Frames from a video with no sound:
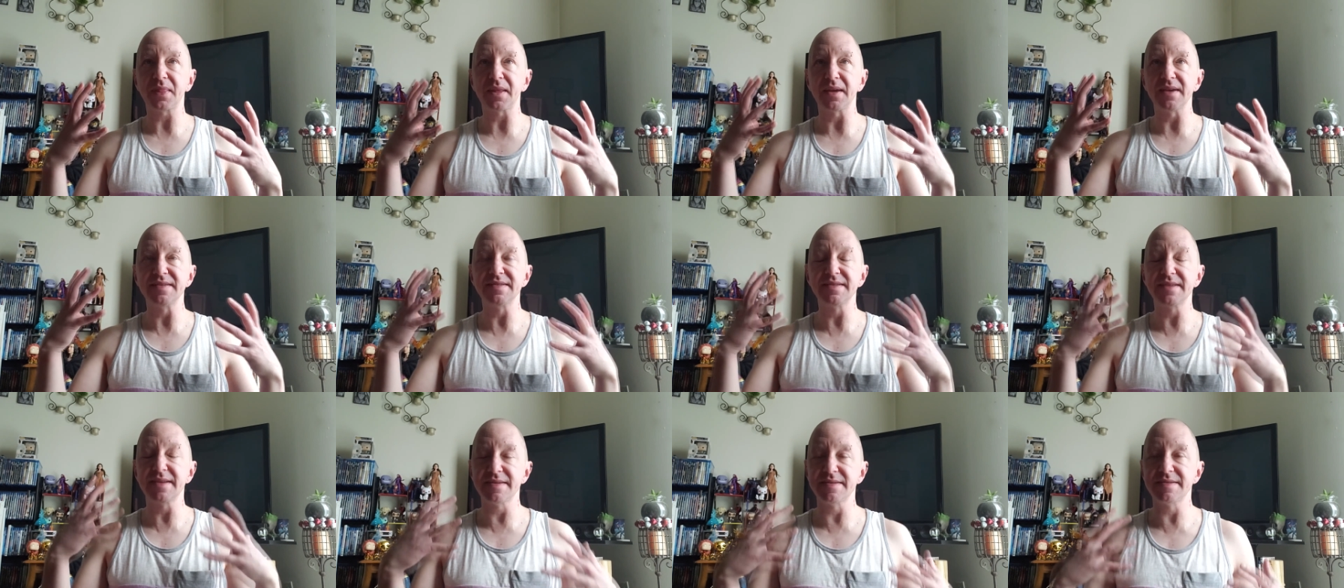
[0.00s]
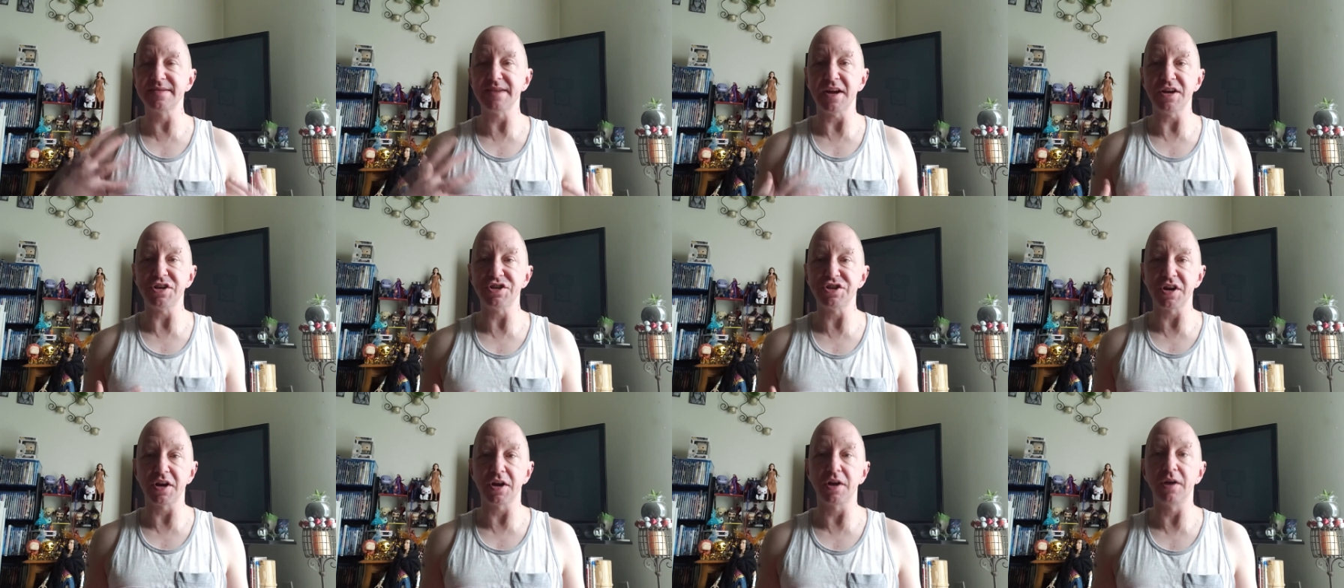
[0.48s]

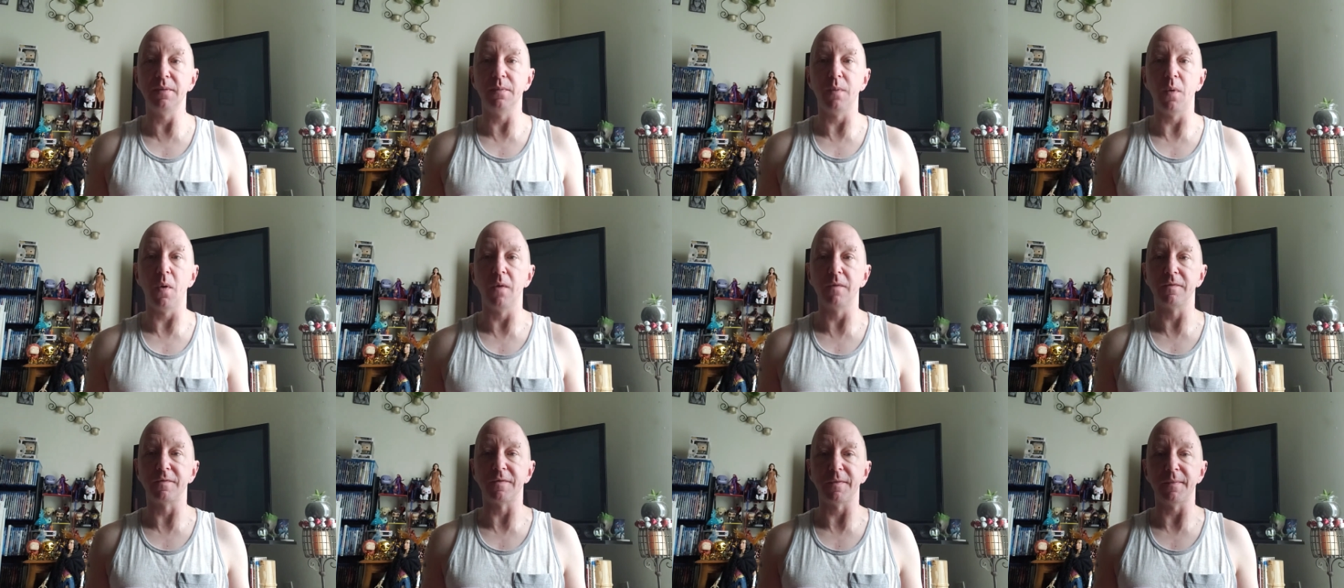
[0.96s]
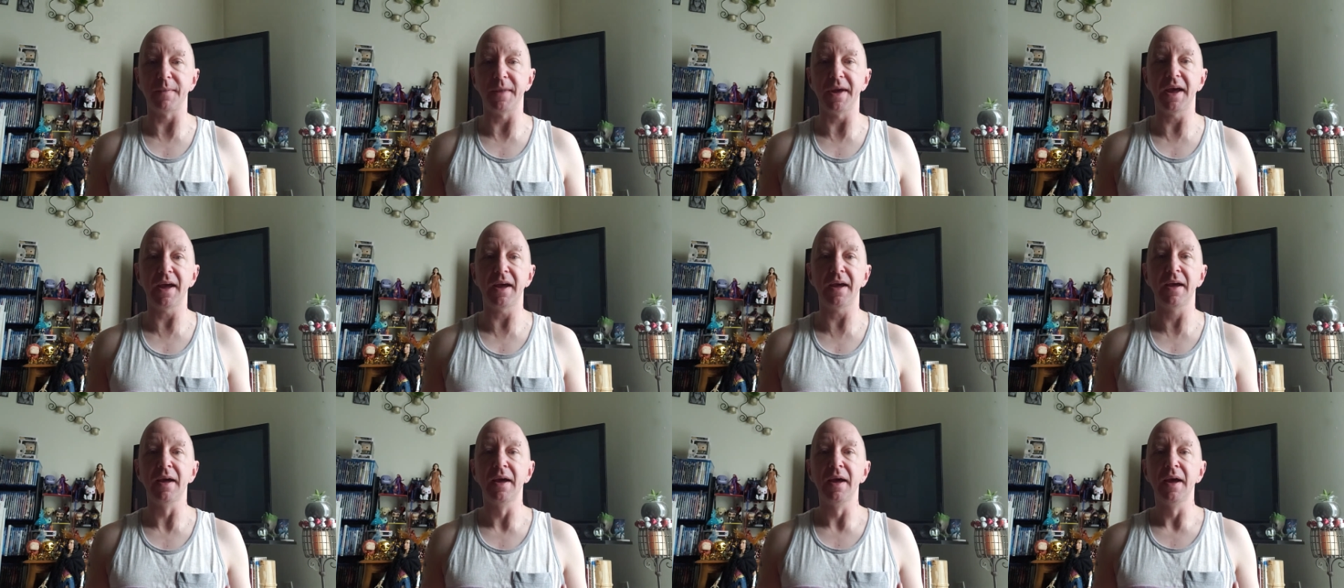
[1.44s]
sensation come over
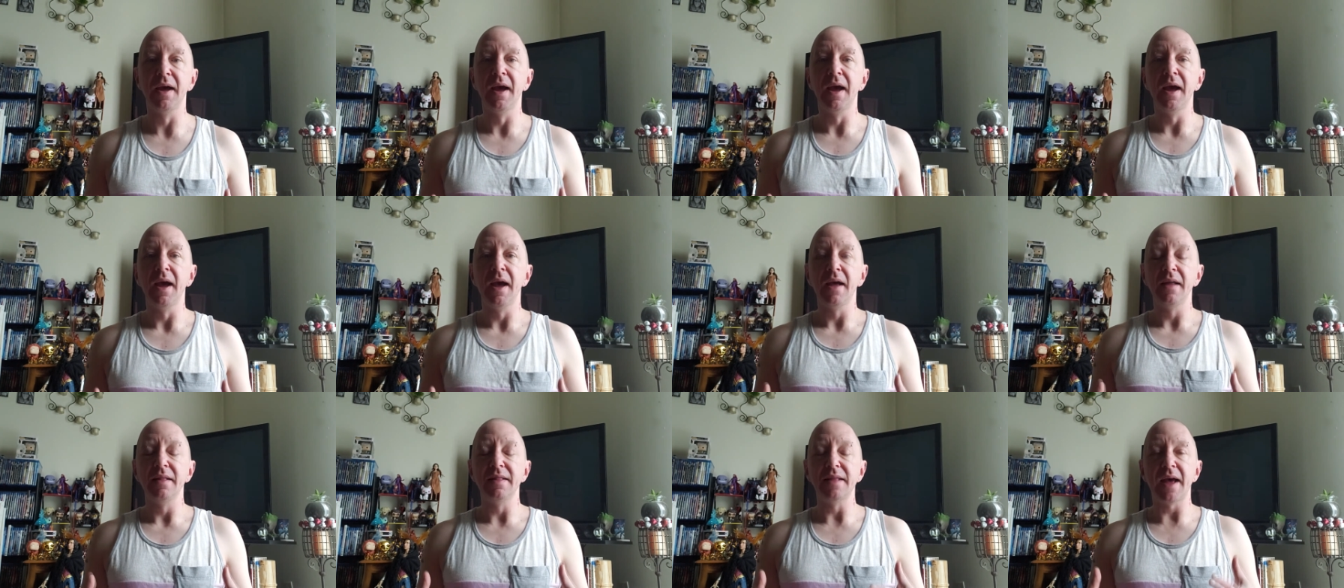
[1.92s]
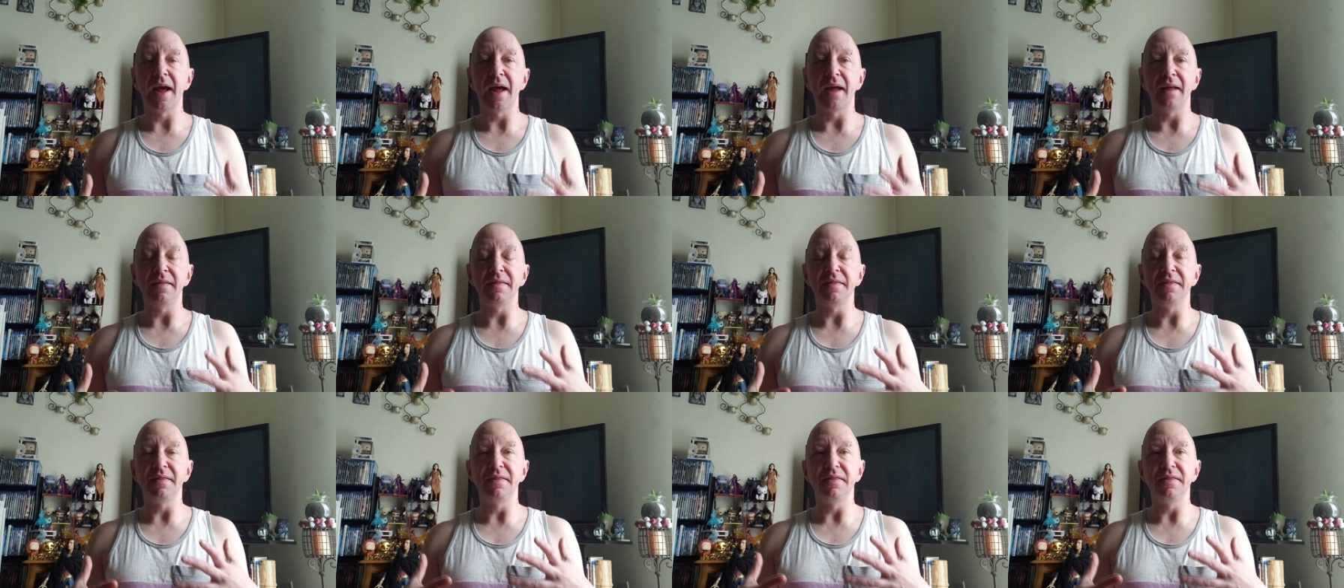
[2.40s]
me that